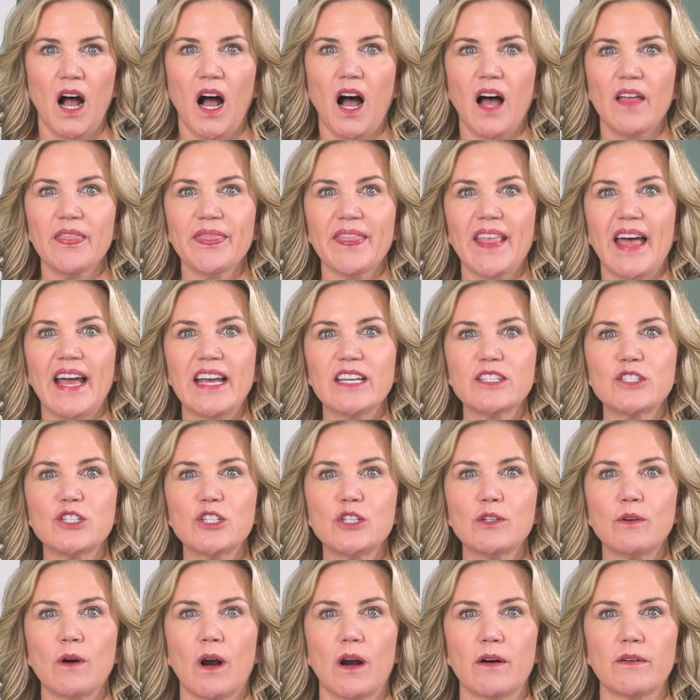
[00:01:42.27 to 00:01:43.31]
unless
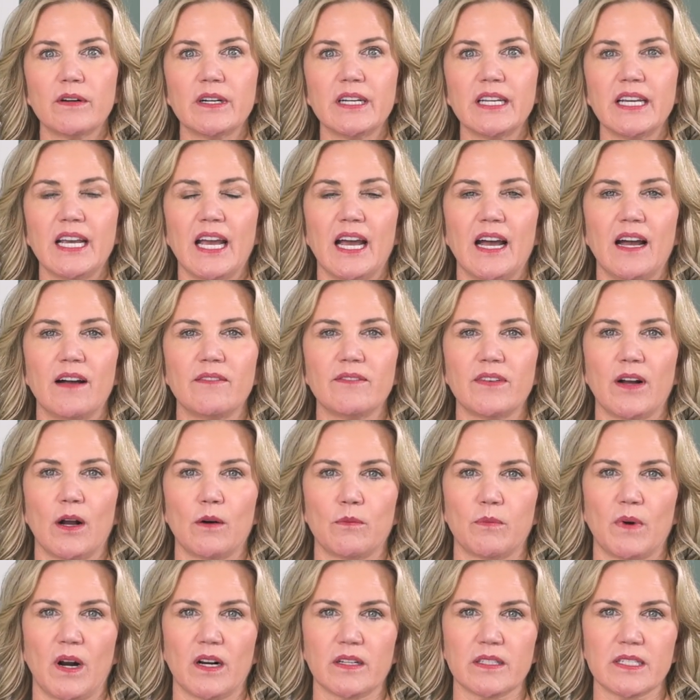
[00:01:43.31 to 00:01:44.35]
you already have a
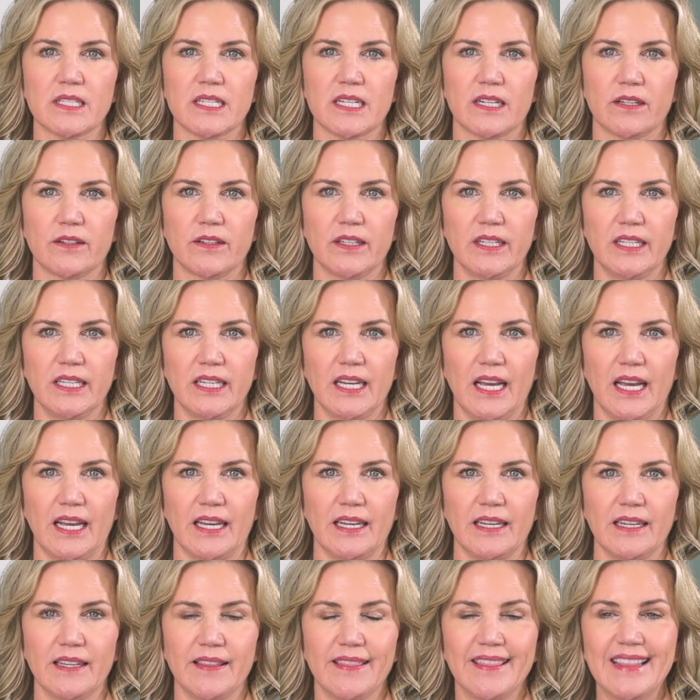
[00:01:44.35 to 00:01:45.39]
rockstar
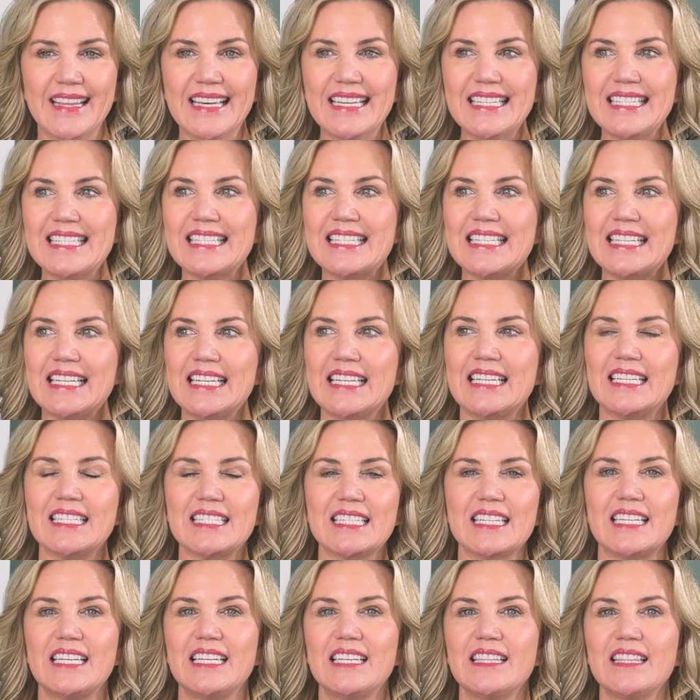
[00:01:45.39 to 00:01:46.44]
EA. This
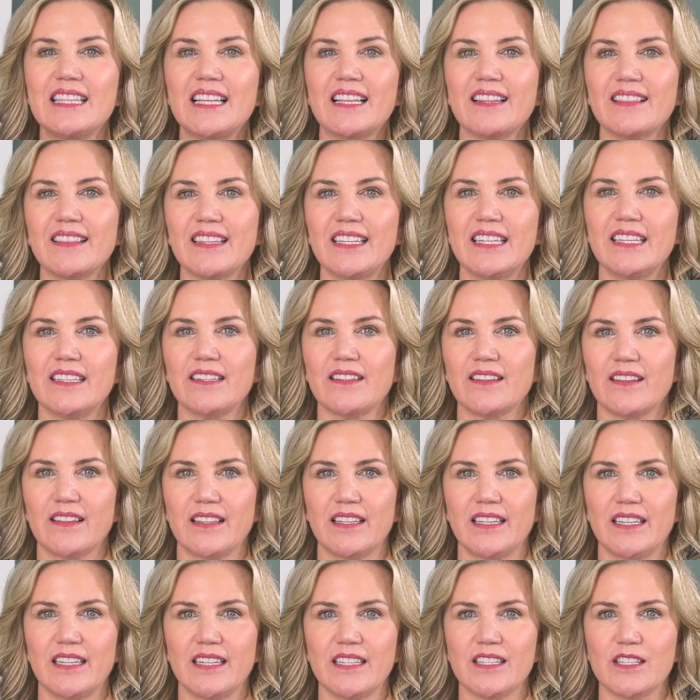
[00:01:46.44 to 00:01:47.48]
is in the legal
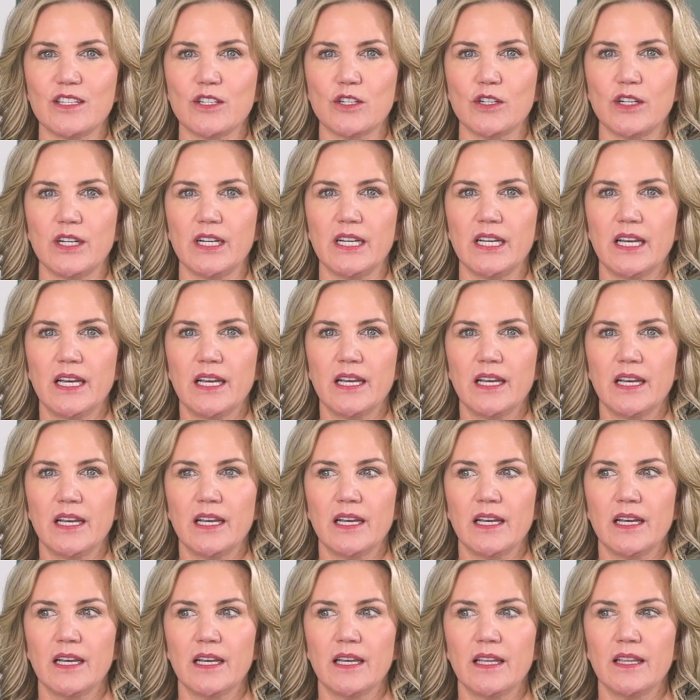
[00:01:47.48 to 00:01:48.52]
industry.
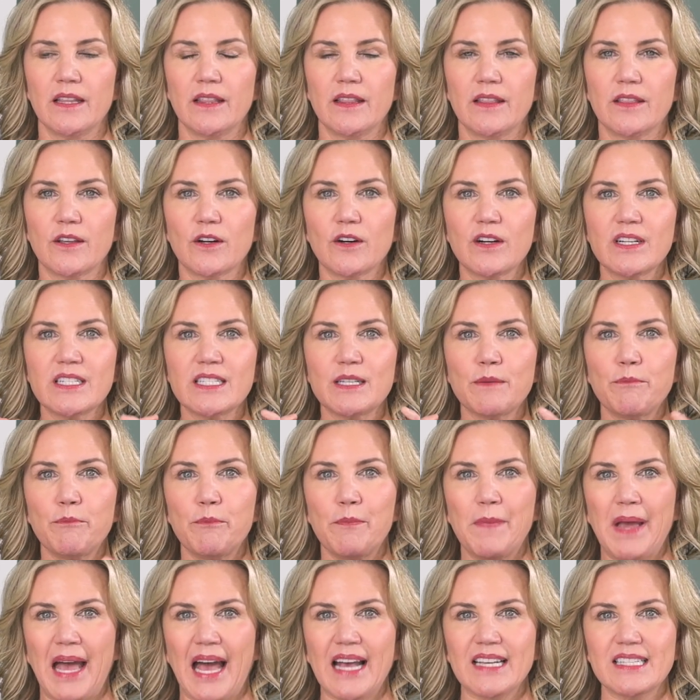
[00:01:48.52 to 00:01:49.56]
There is a
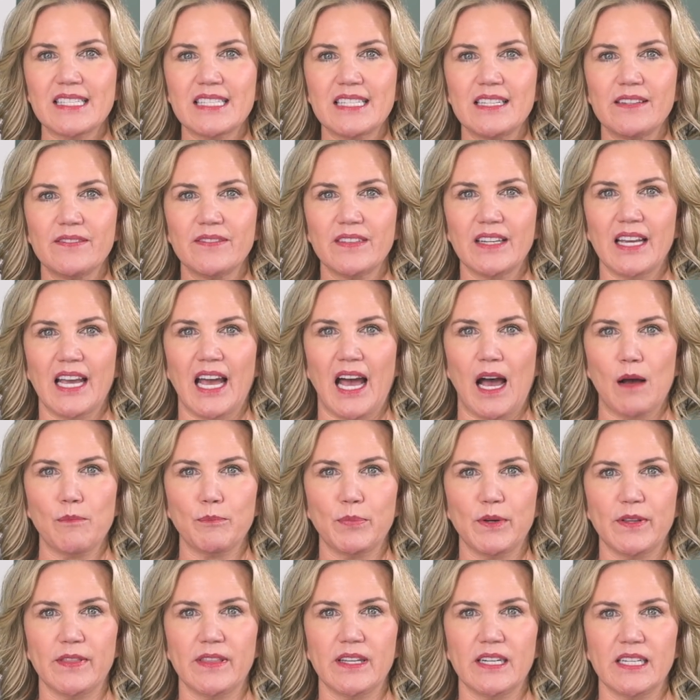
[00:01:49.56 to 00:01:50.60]
massive gap
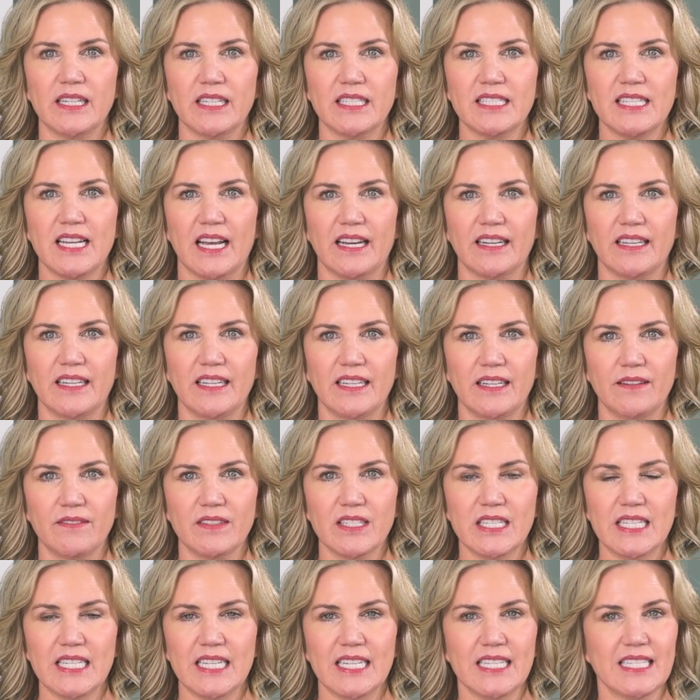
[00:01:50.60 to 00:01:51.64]
with an executive
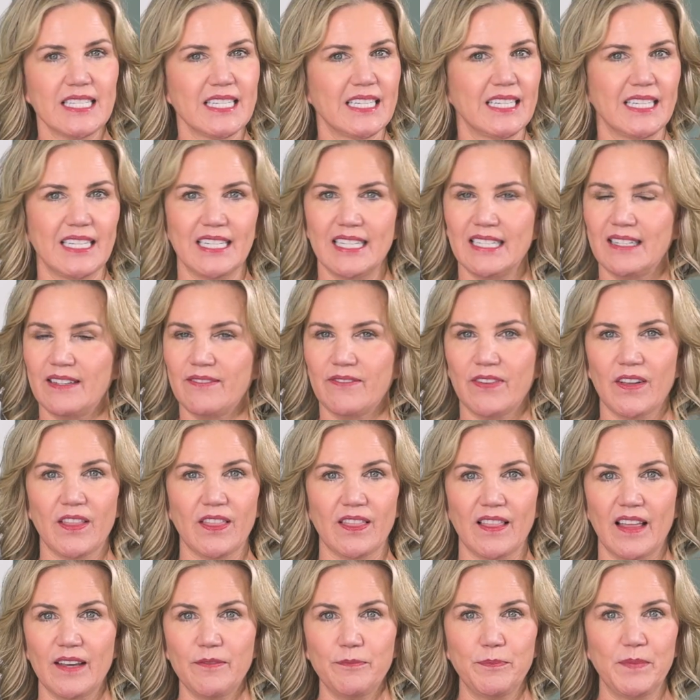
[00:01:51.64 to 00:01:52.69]
assistant, and for the
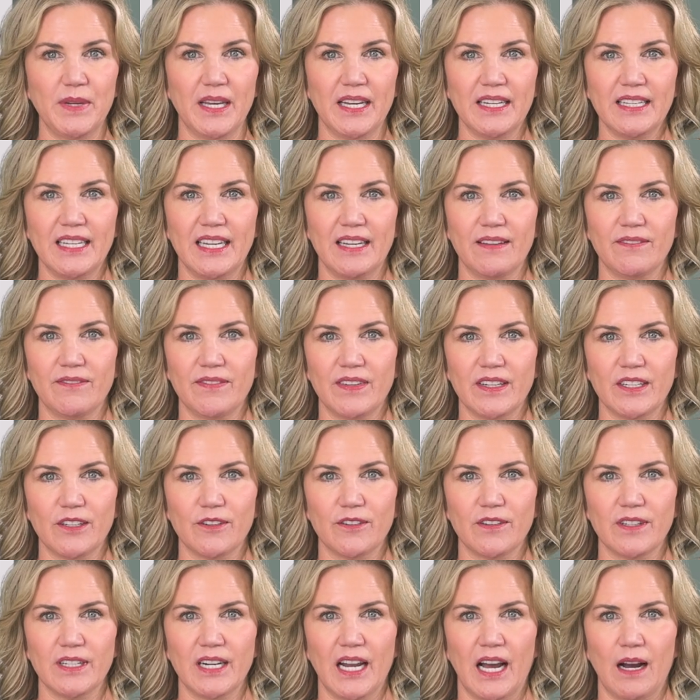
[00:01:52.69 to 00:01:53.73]
life of me, I can't
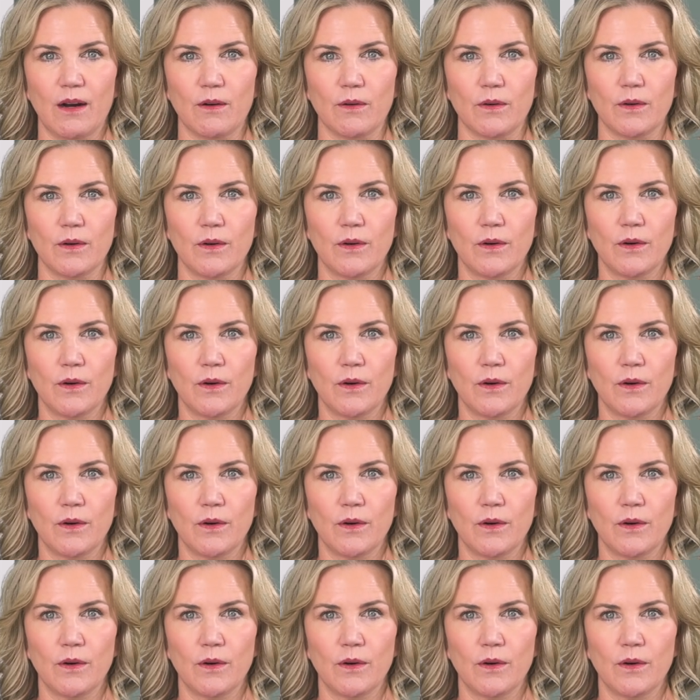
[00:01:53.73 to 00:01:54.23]
figure it out.